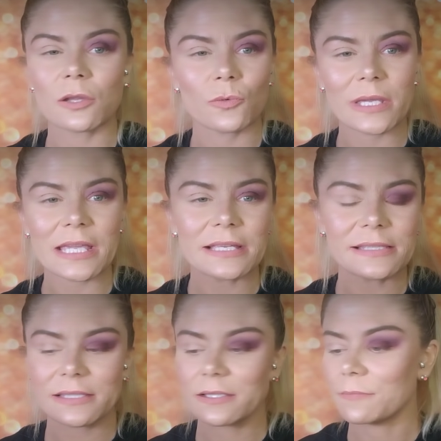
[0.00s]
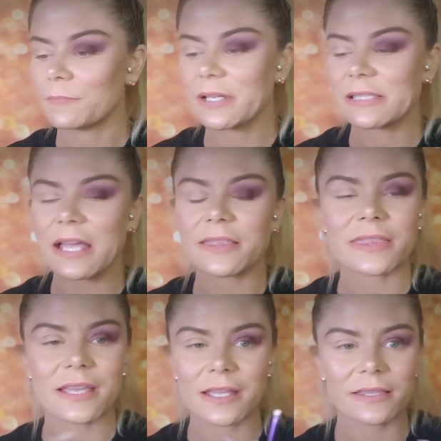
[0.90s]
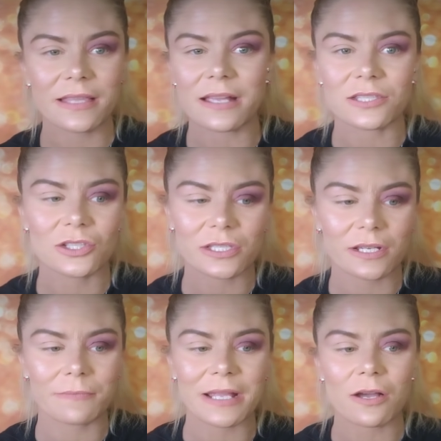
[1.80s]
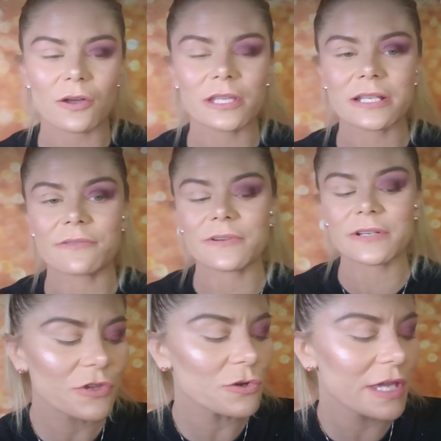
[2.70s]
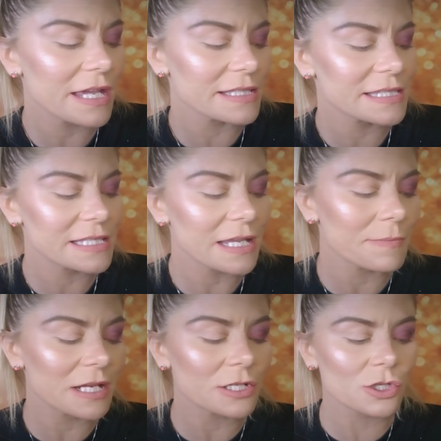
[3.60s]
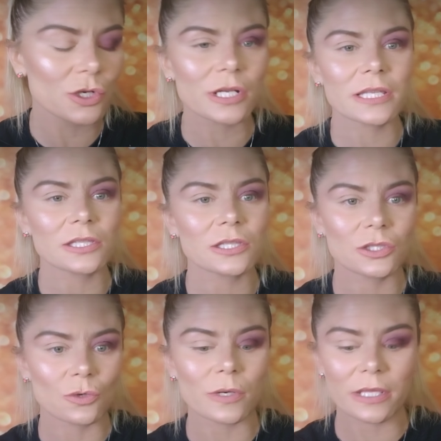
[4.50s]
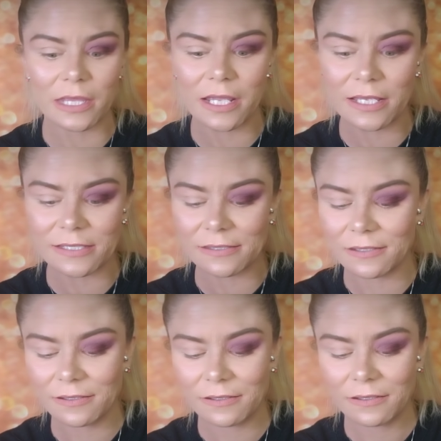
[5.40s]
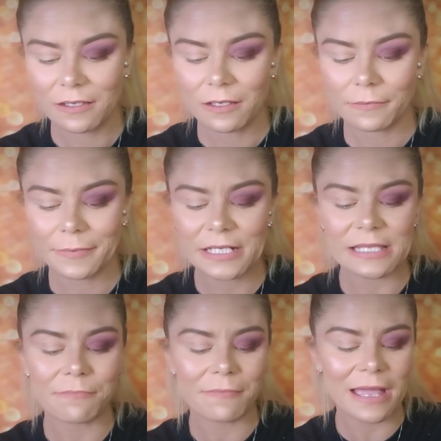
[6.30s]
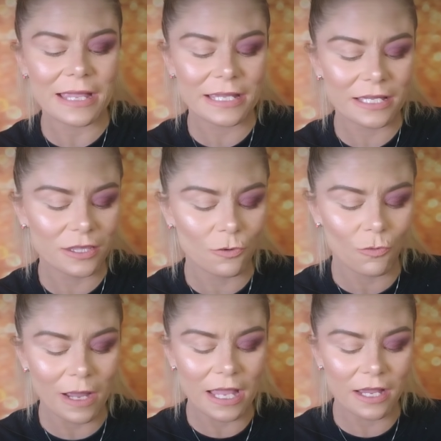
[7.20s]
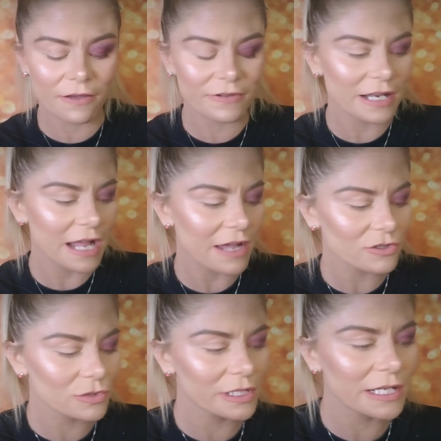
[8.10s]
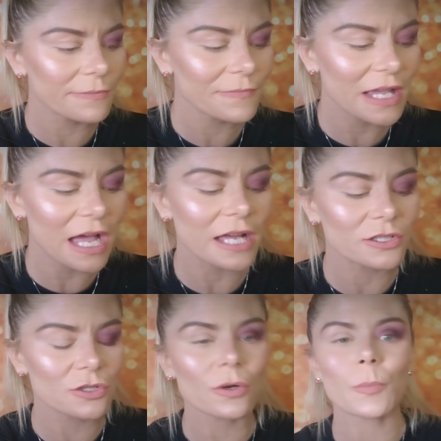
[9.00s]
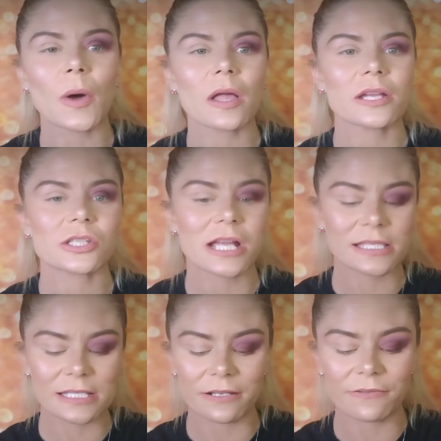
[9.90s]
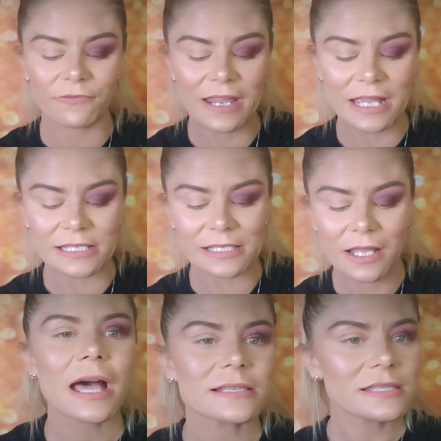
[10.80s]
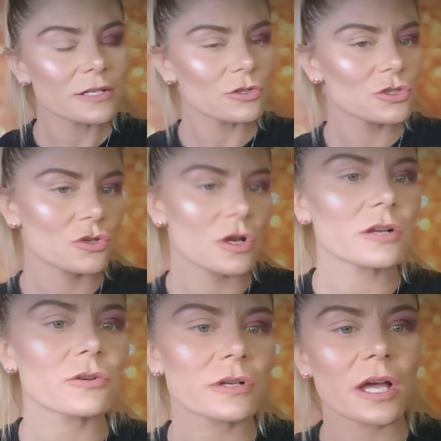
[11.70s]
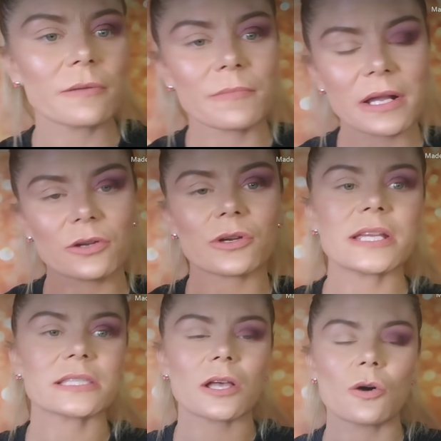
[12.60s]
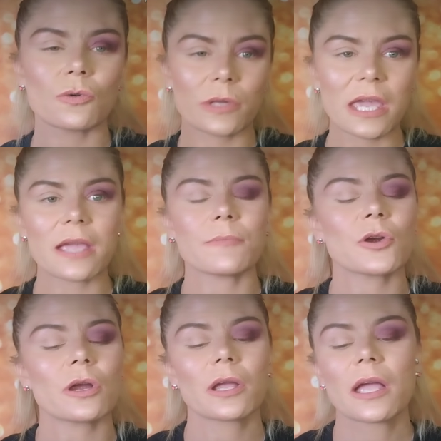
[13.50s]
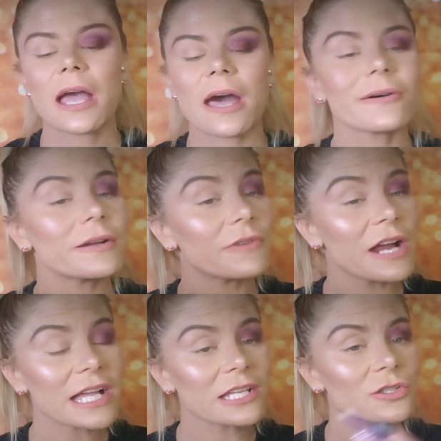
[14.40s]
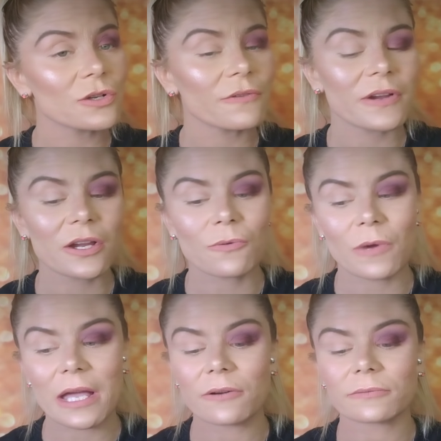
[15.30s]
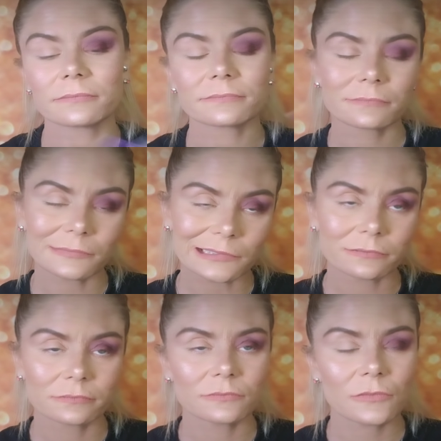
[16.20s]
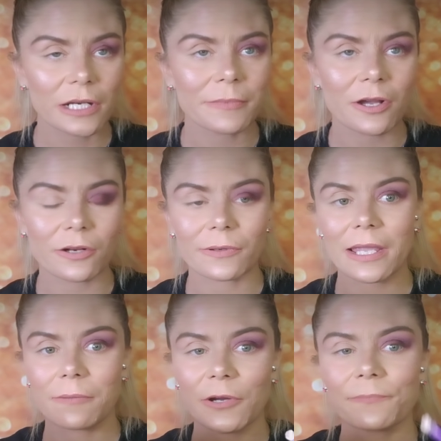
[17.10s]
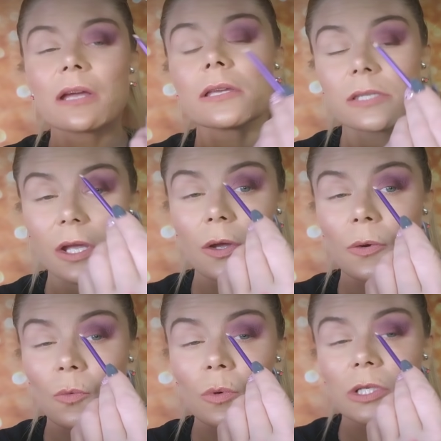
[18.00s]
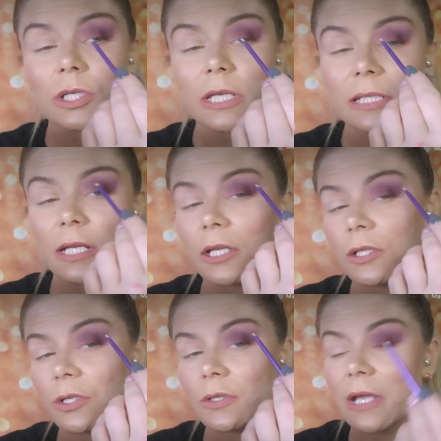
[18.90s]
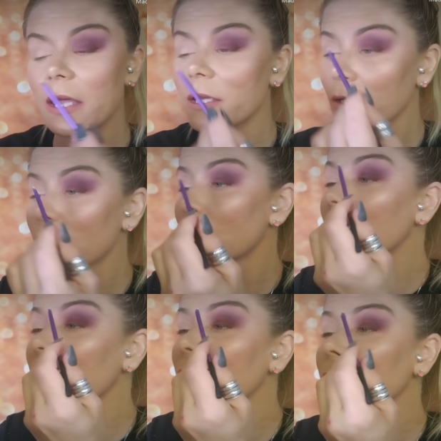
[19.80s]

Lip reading: Louise, because I think that's just going to make all the difference. You can't see me during doing this, because I may get in the way of it, actually. I do apologize in advance. I still struggle cutting my crease on camera. However, I can do it very well when I'm not on camera. So we're just going to do that inner corner.